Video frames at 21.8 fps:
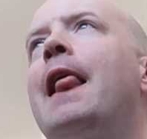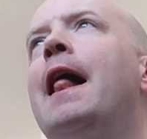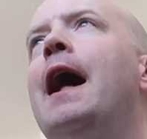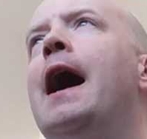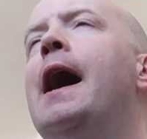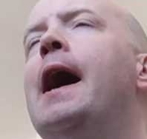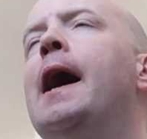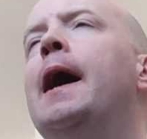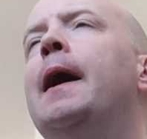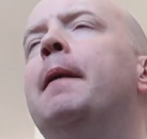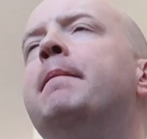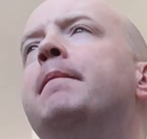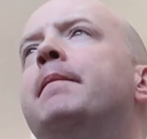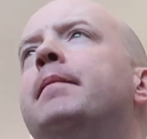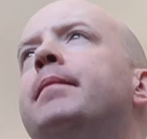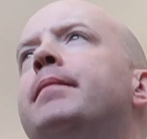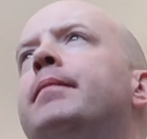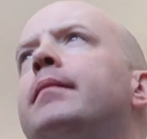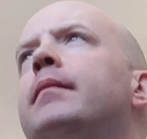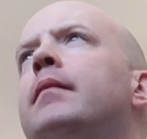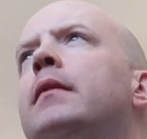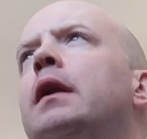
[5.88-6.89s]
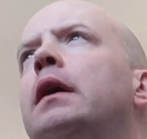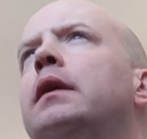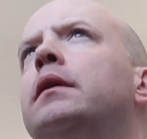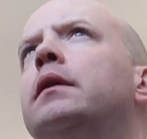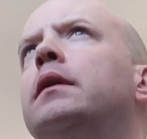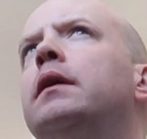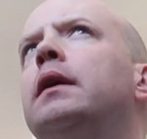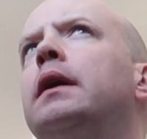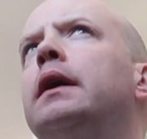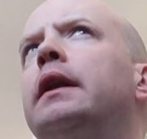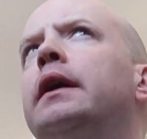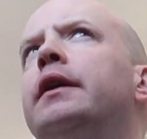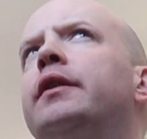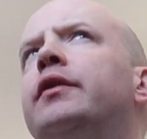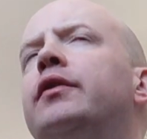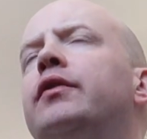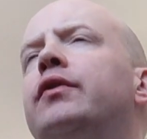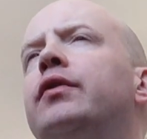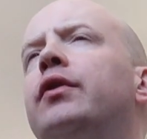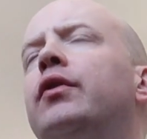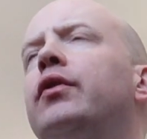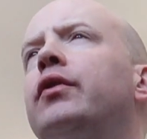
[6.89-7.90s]
I'd like
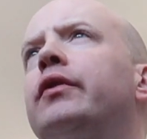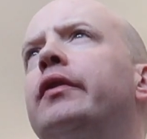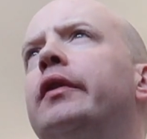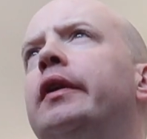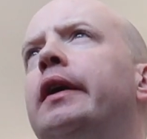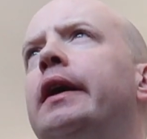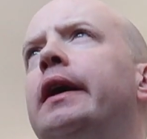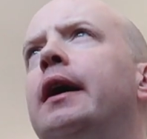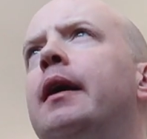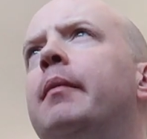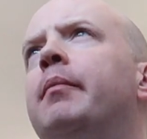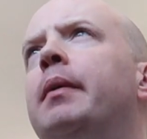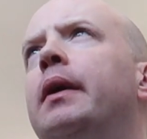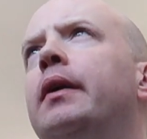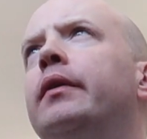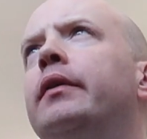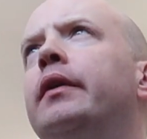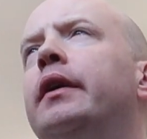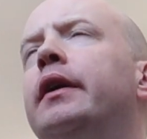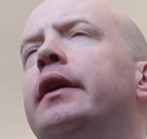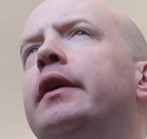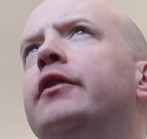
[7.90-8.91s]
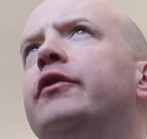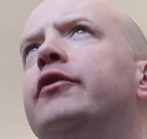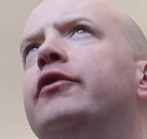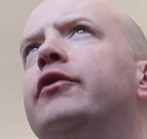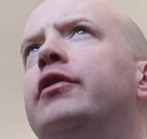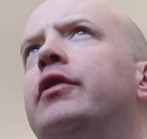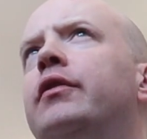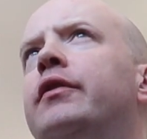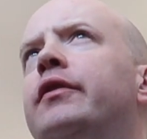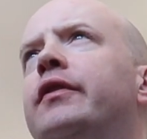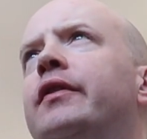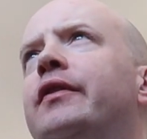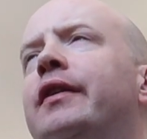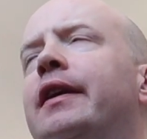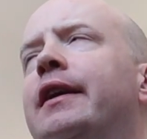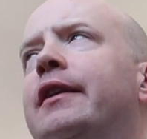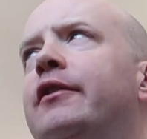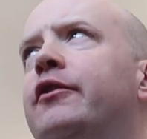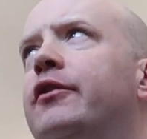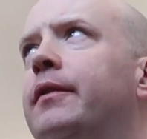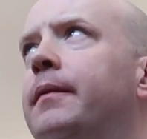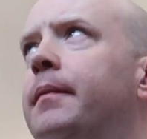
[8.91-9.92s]
to talk today about children's
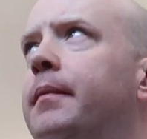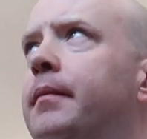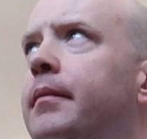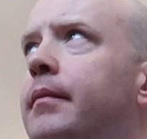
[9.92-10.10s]
attention.